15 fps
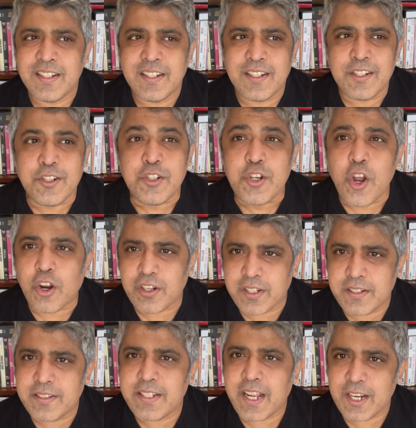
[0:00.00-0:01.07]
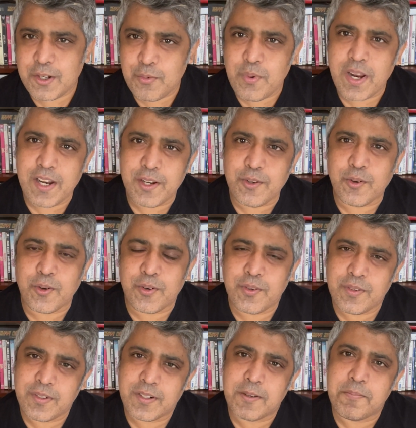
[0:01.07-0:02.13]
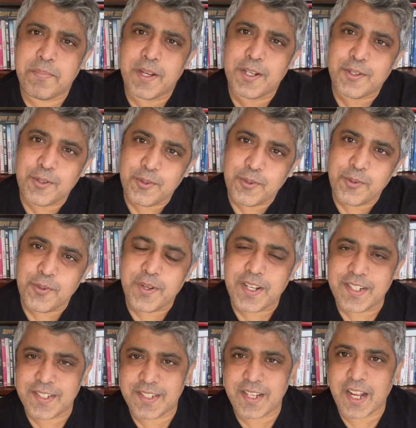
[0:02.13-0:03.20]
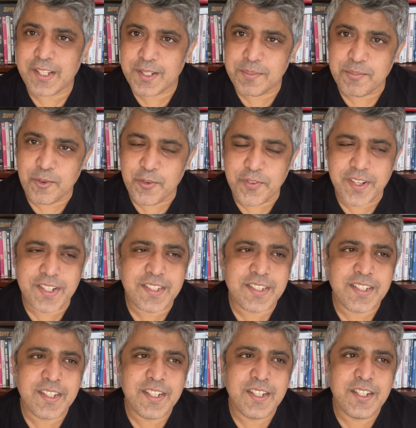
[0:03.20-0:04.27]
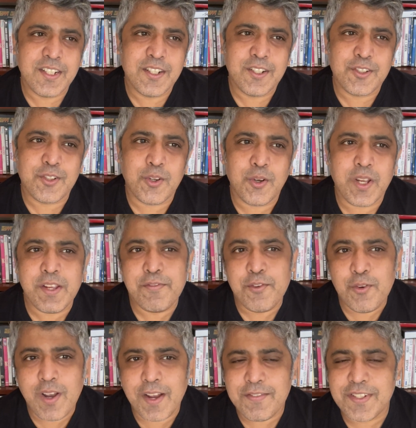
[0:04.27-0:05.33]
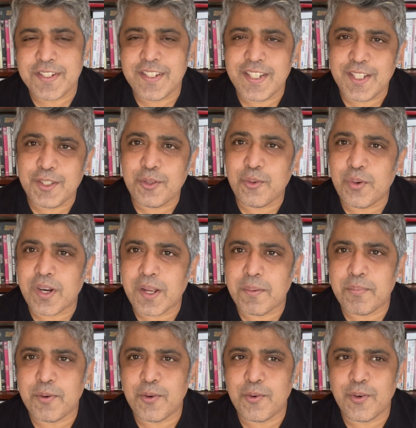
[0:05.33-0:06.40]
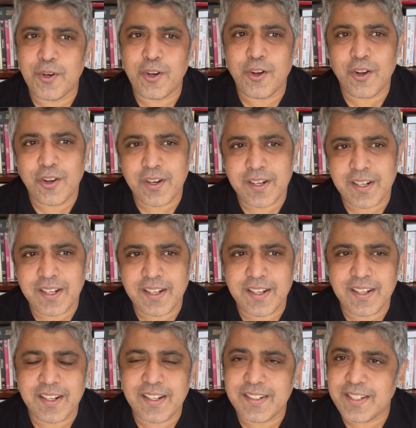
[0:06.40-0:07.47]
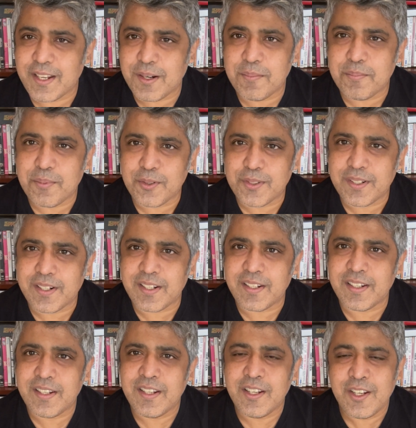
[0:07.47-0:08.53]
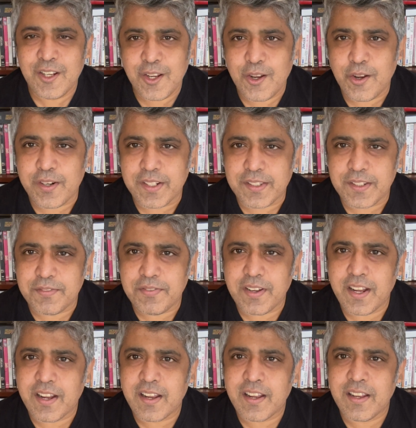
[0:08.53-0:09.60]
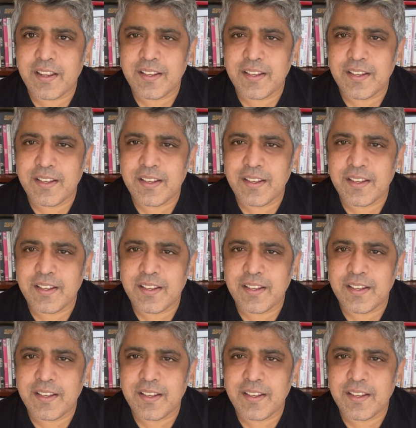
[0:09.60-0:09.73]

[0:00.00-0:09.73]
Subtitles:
not that well known compared to his other movies. So if you haven't seen Dhool Ka Phool or Dharamputra or Ittifaq,